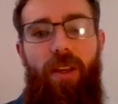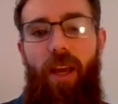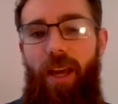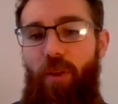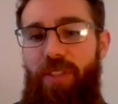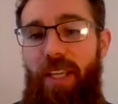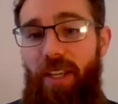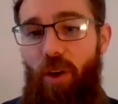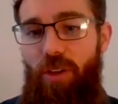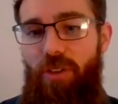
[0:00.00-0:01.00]
And obviously, in
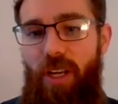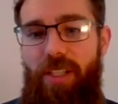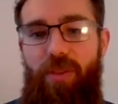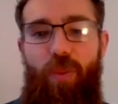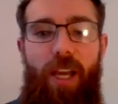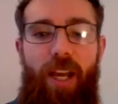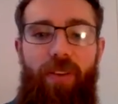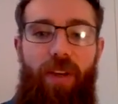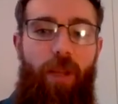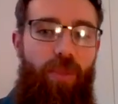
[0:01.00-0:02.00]
contrast, we
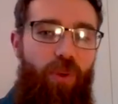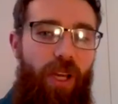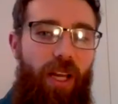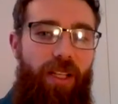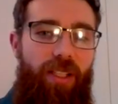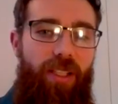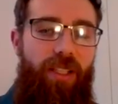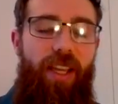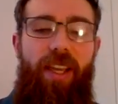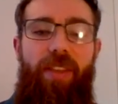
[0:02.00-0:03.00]
have elliptical galaxies.
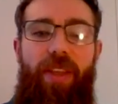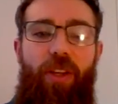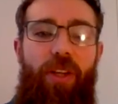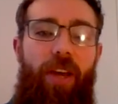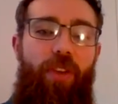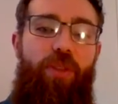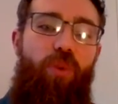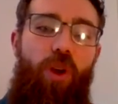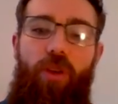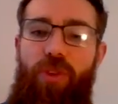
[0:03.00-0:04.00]
They don't have those
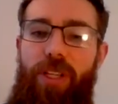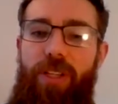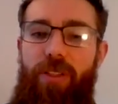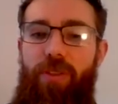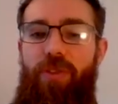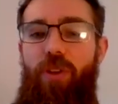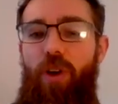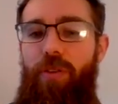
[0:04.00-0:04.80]
bright regions of star